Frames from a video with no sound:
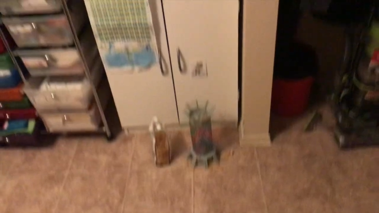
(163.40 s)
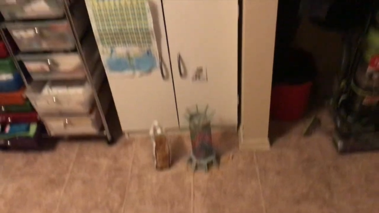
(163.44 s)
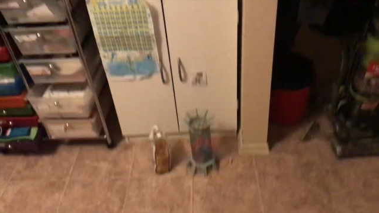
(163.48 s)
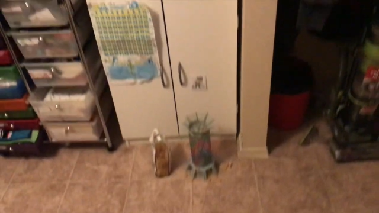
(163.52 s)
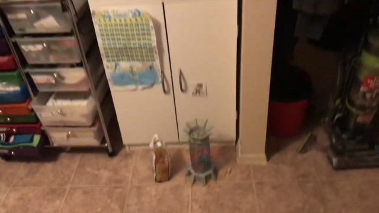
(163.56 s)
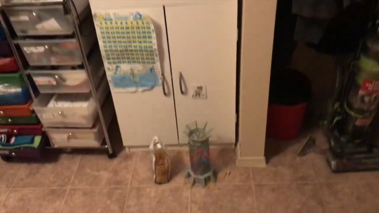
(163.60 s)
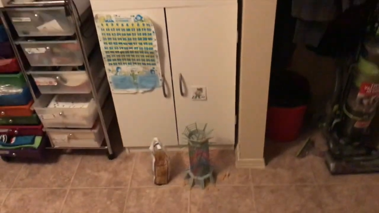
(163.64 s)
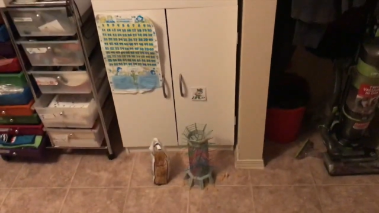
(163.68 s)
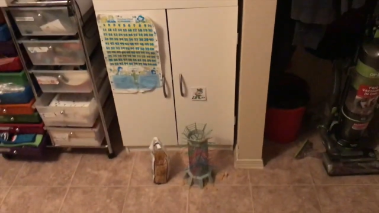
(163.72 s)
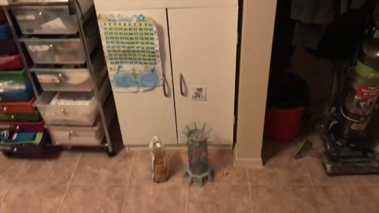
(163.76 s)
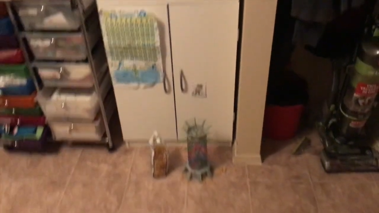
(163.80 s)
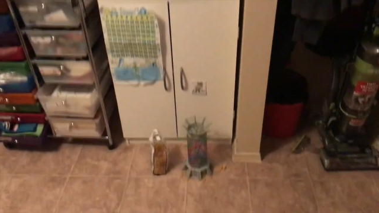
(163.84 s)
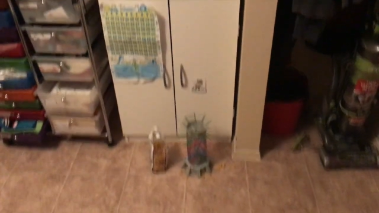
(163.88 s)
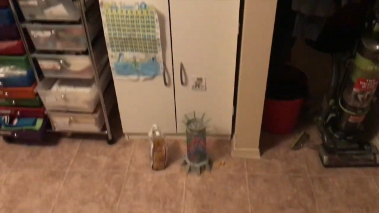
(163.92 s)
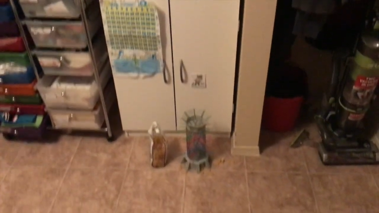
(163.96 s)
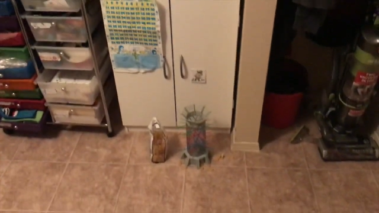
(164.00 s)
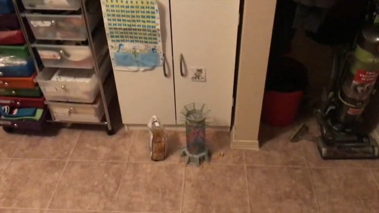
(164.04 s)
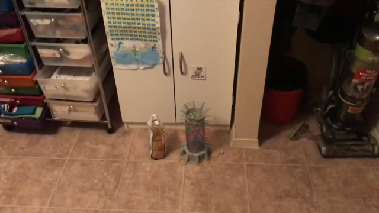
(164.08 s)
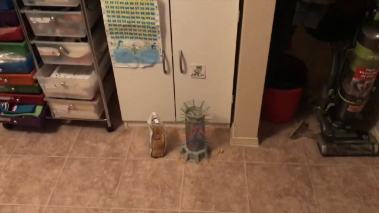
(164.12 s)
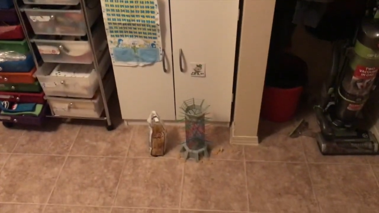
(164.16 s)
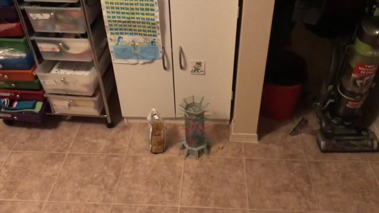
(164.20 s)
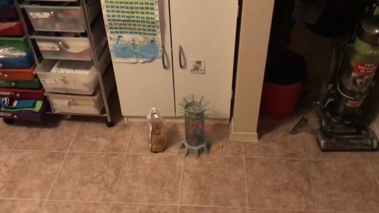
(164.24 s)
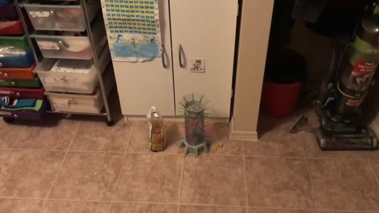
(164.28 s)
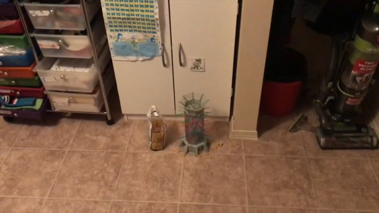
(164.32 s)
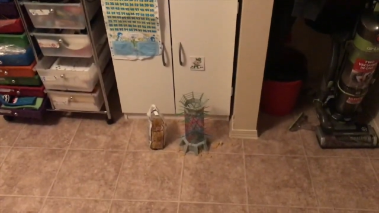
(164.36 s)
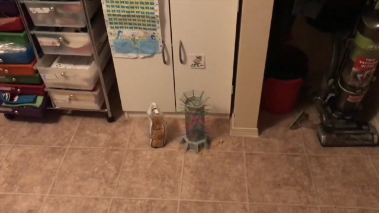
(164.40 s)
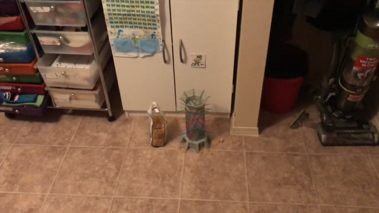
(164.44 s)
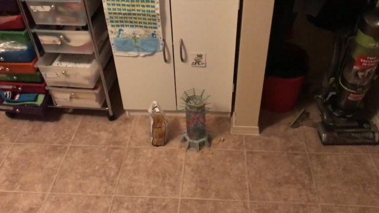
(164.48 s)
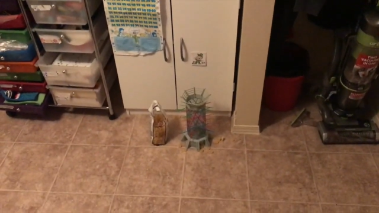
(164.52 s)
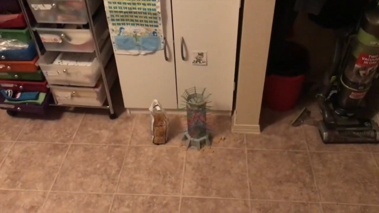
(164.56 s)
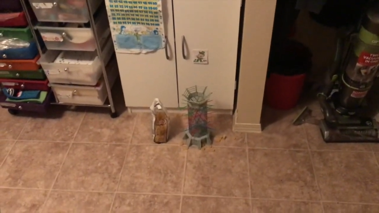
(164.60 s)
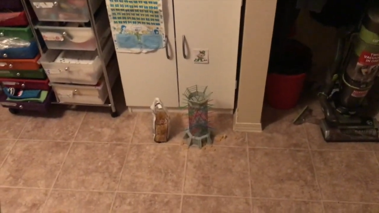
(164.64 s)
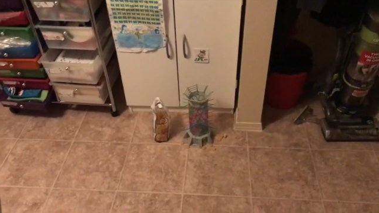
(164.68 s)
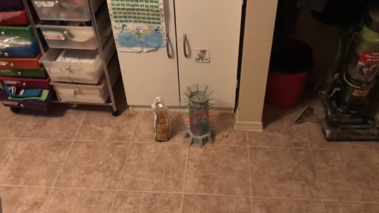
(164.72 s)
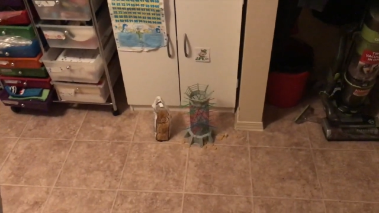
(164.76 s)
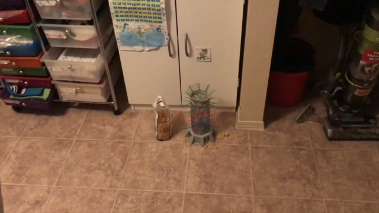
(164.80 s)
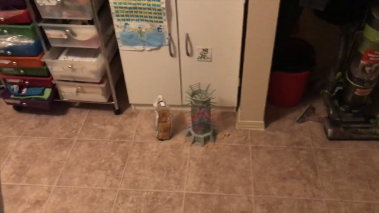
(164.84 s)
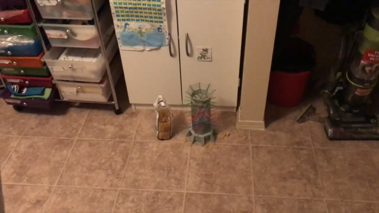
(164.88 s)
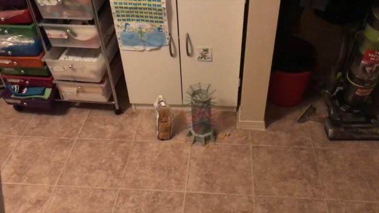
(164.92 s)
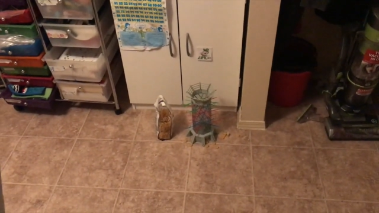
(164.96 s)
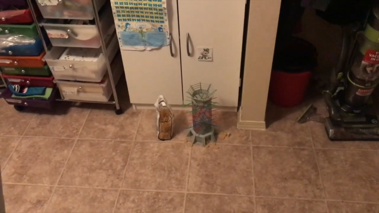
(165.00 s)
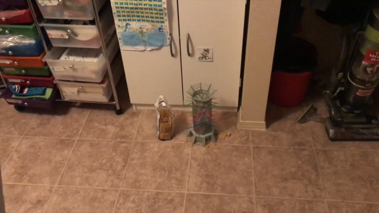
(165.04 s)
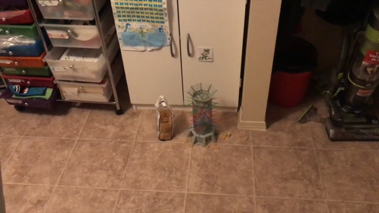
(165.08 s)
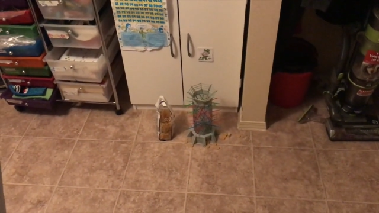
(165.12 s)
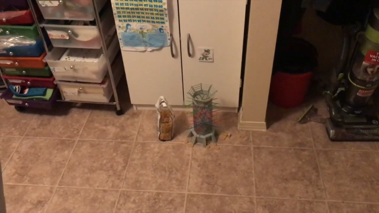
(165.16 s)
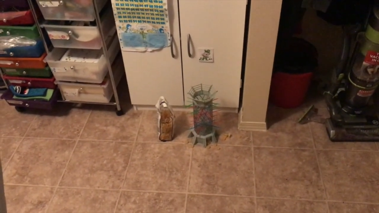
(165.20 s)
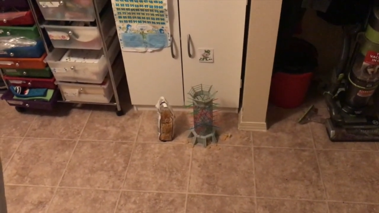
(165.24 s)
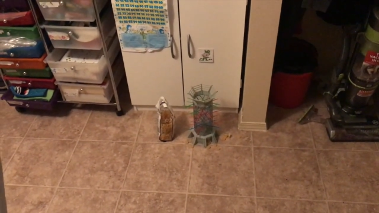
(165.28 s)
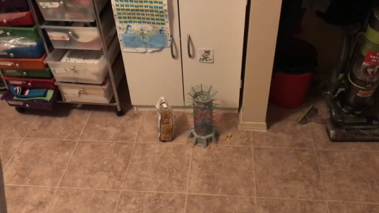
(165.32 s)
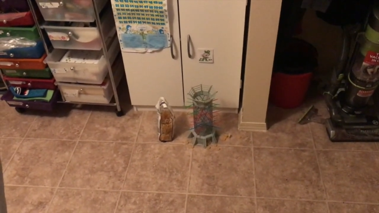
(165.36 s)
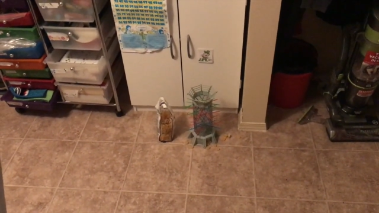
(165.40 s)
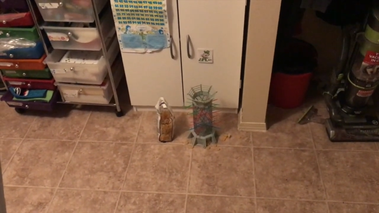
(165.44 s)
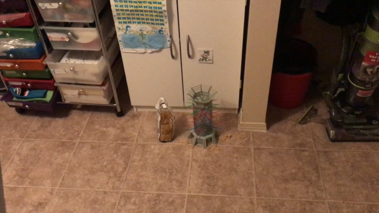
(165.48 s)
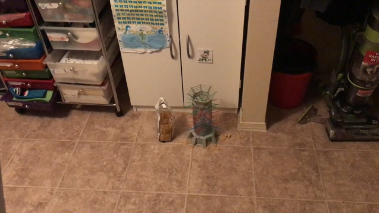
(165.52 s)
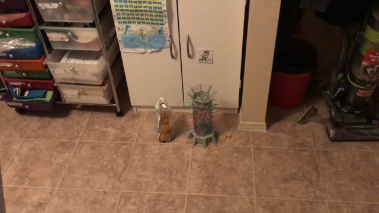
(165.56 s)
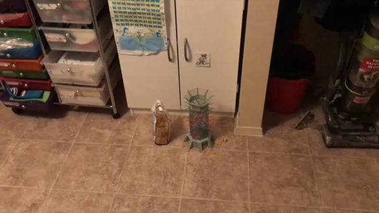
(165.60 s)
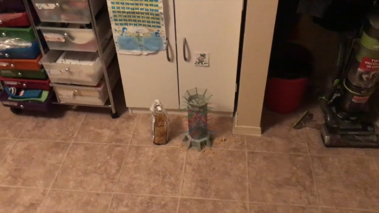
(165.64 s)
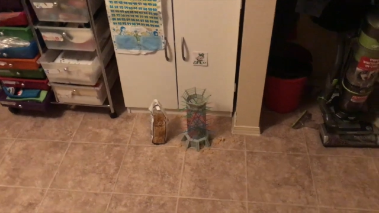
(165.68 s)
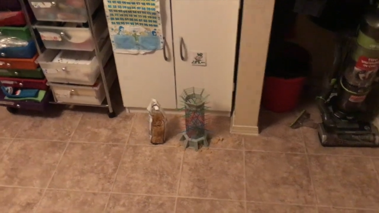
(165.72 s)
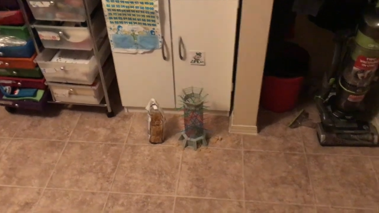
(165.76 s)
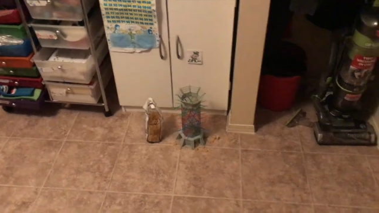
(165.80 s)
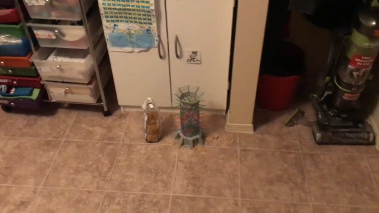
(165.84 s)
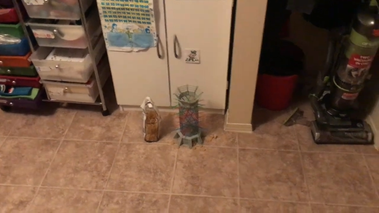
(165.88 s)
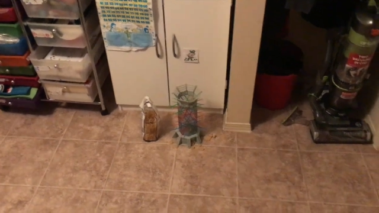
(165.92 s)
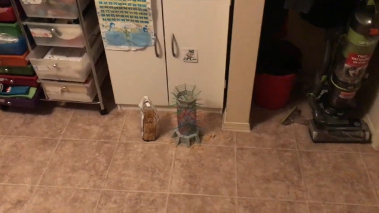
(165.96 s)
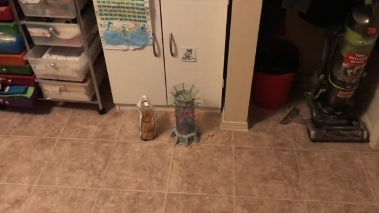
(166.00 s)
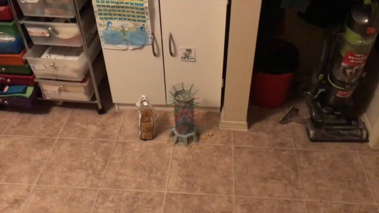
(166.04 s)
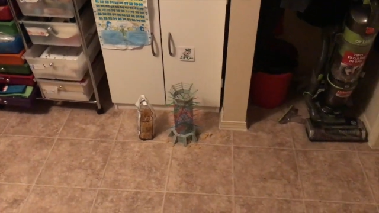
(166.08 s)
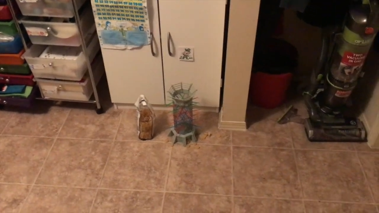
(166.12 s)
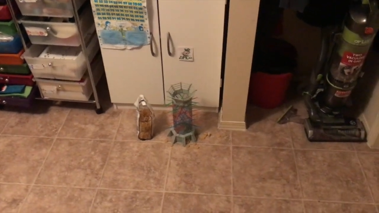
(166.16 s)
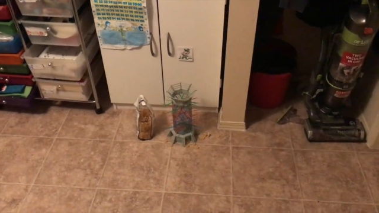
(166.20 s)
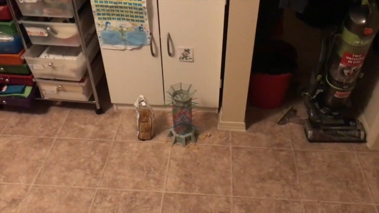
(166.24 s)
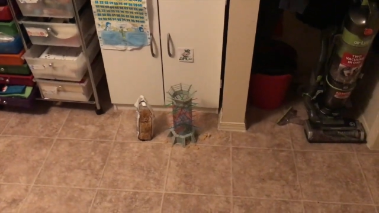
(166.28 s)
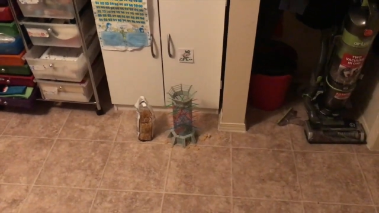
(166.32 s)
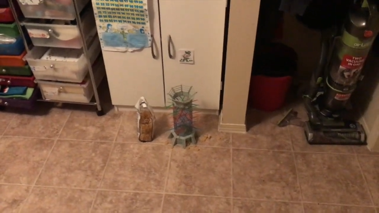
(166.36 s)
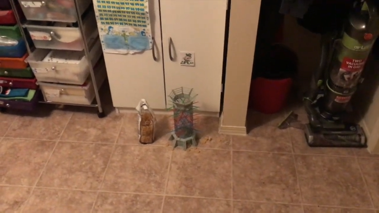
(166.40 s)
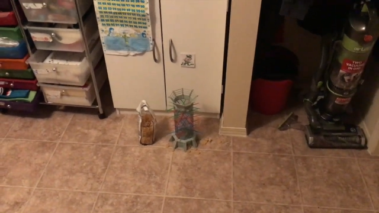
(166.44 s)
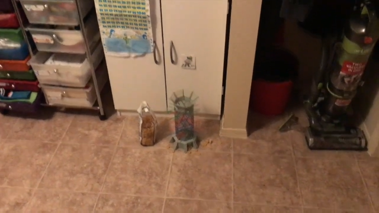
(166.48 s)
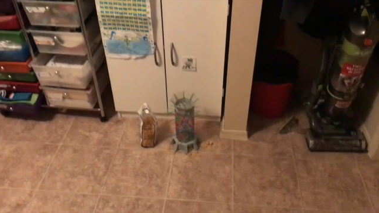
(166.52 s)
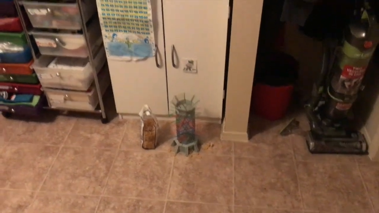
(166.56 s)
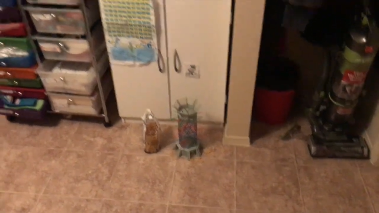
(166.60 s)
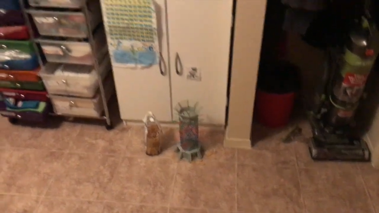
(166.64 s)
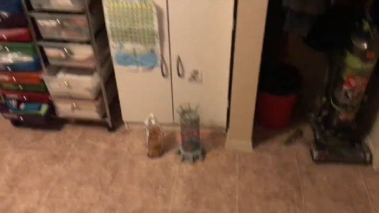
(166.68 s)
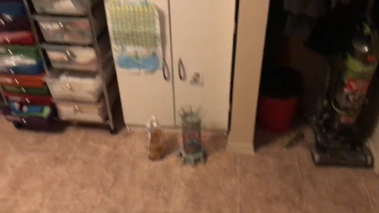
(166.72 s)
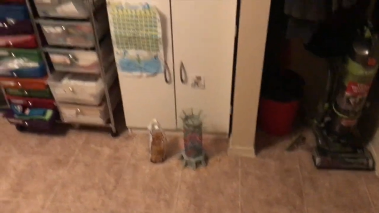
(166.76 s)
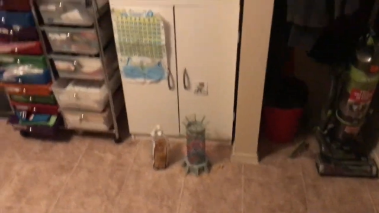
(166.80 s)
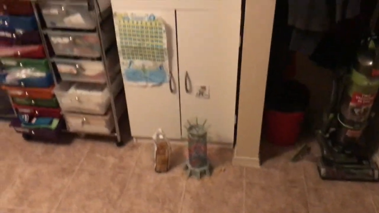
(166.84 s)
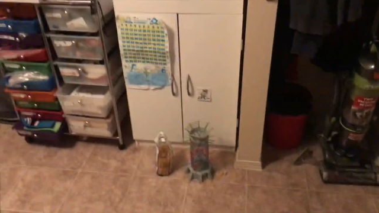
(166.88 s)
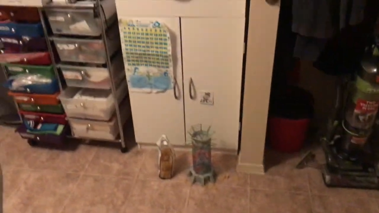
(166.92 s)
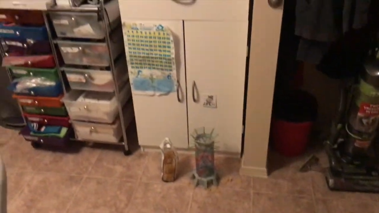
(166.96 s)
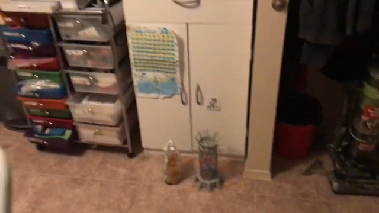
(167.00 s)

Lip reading: Nobody's mouth can be seen.